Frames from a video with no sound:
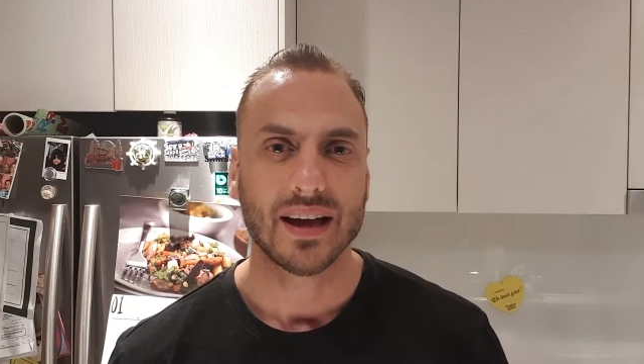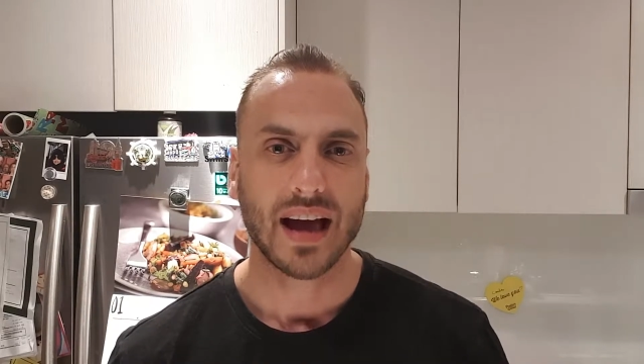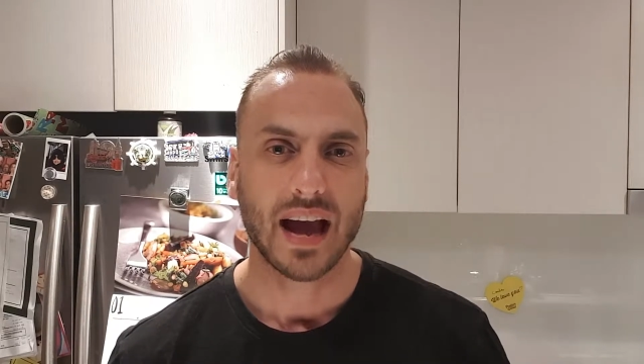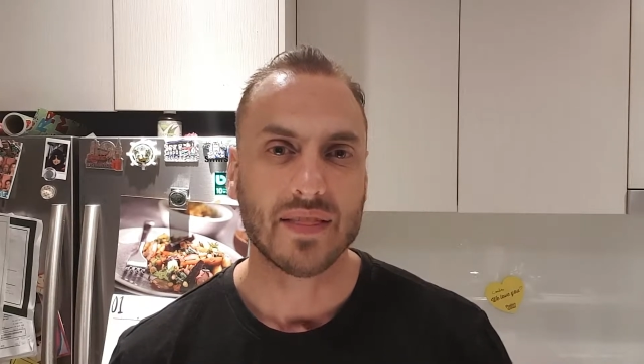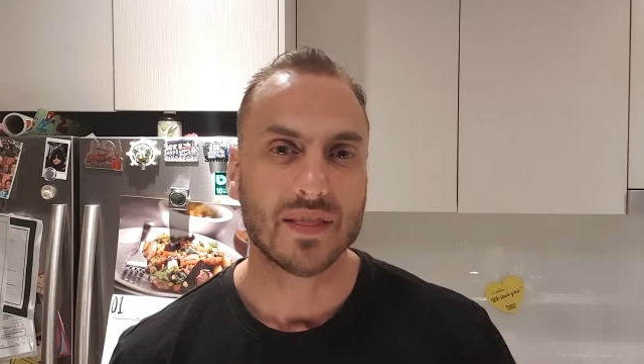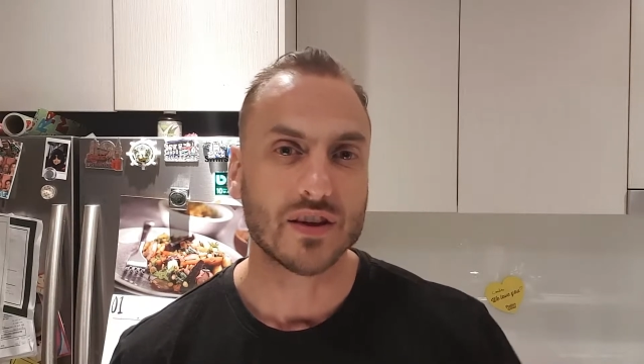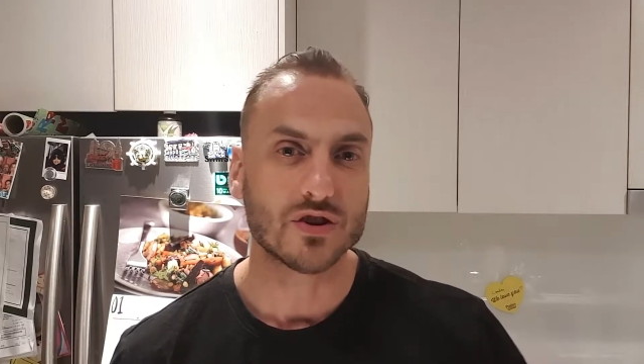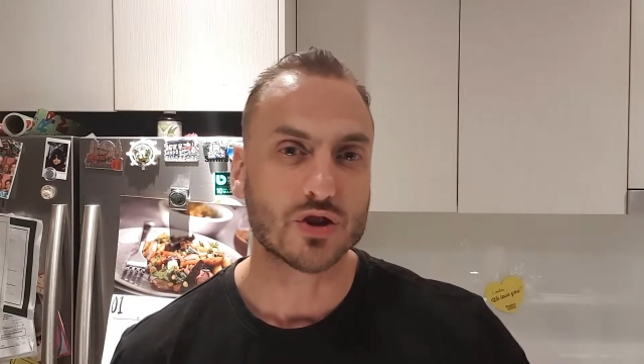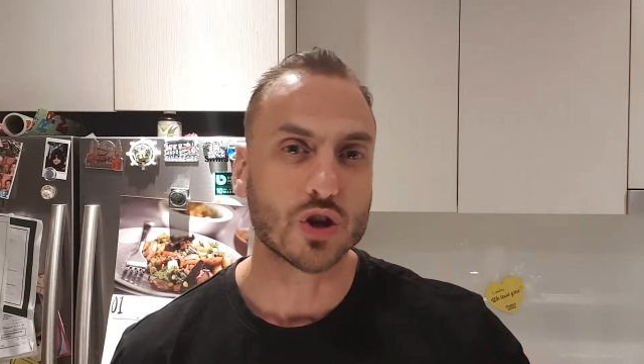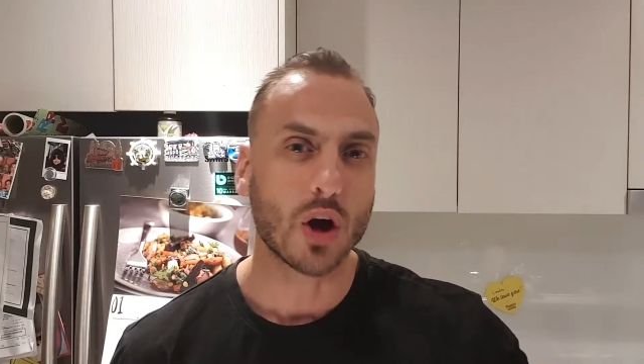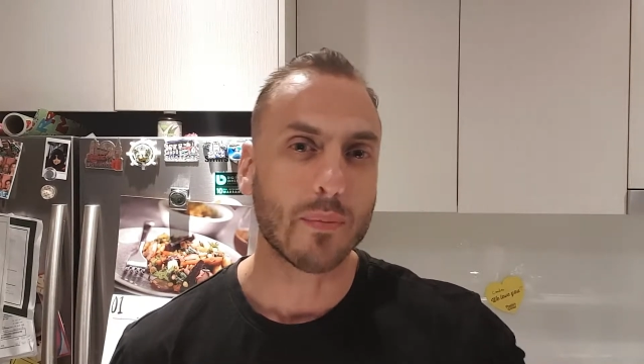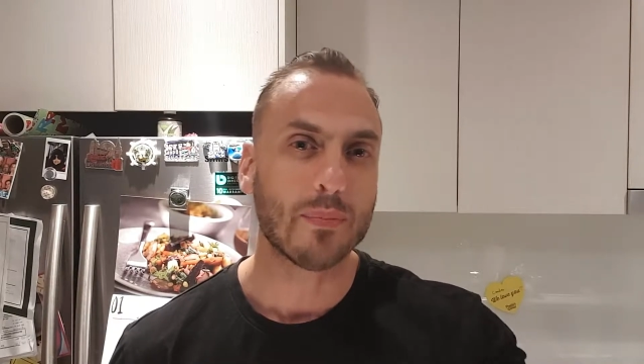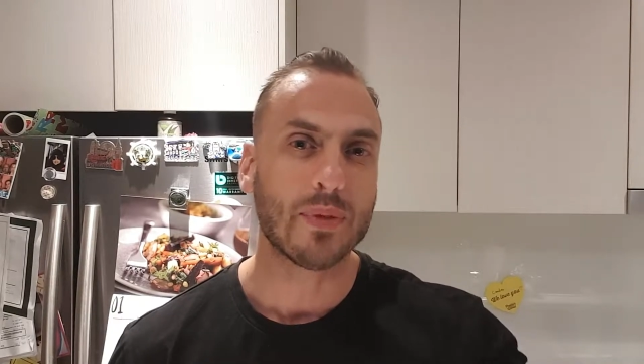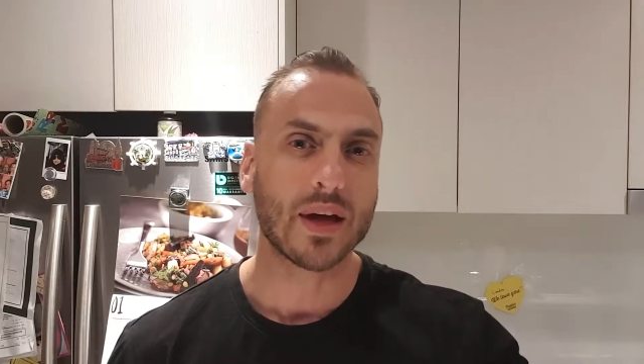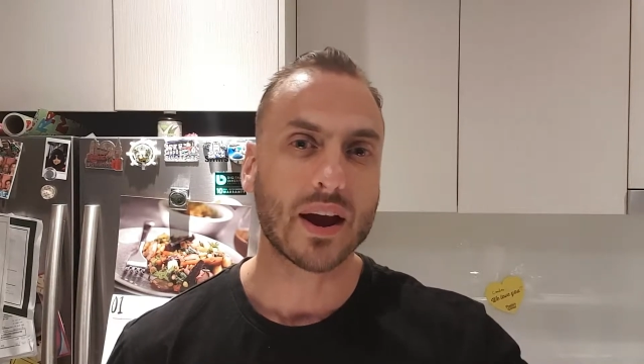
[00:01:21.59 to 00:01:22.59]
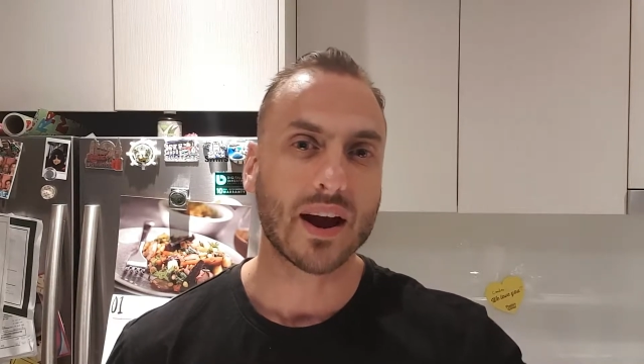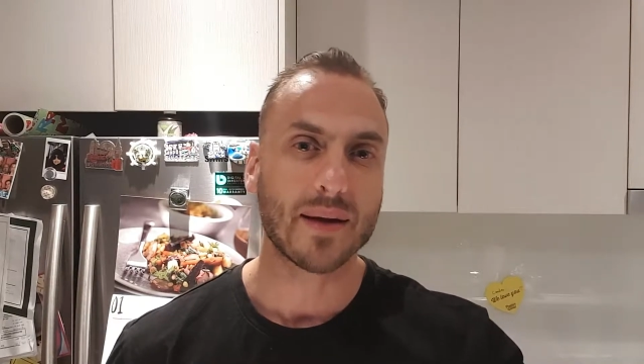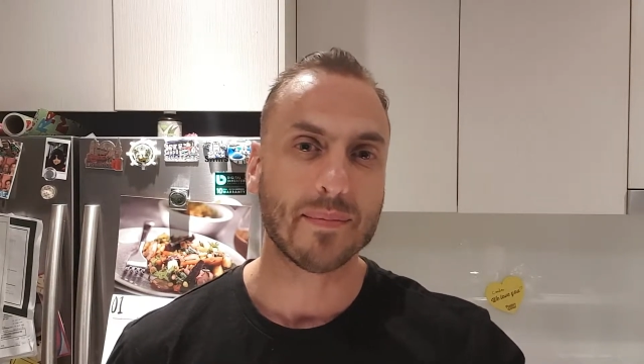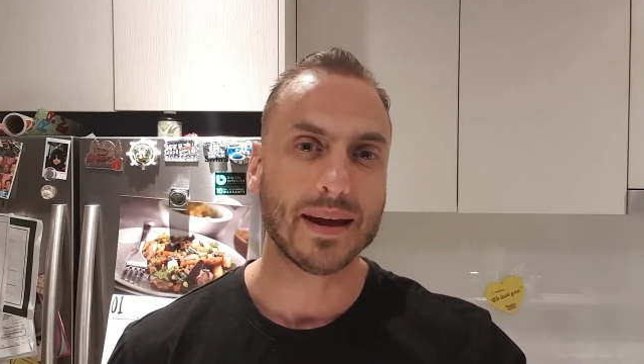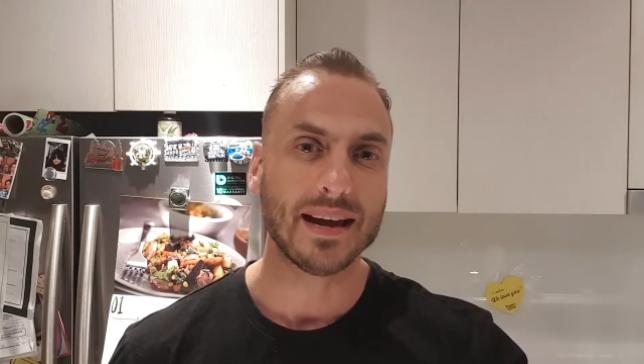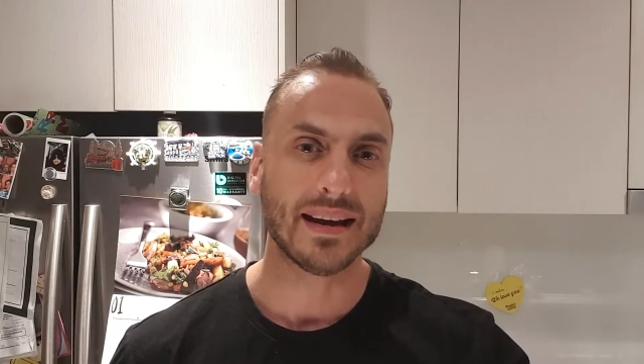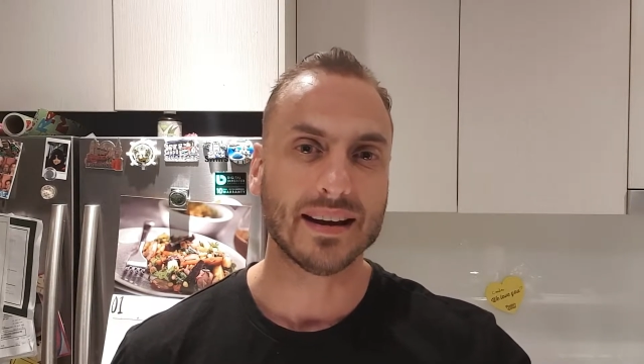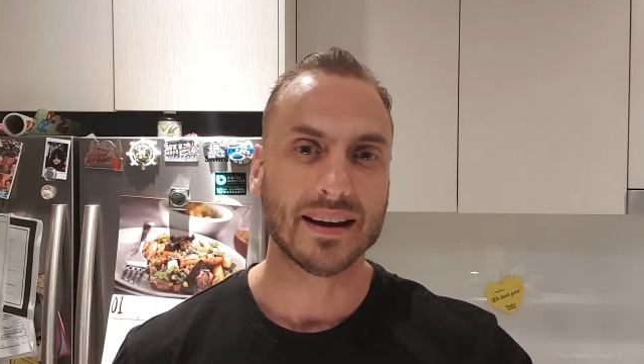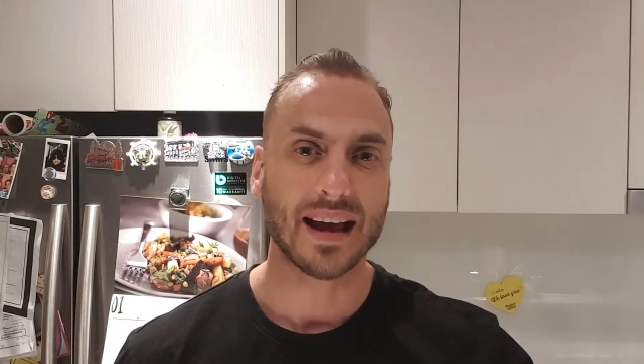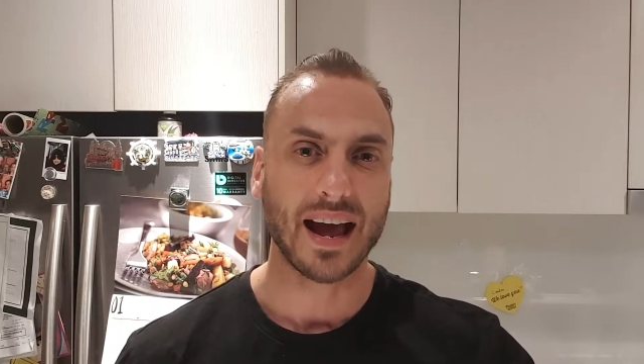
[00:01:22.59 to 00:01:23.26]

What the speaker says: and the job that I'm in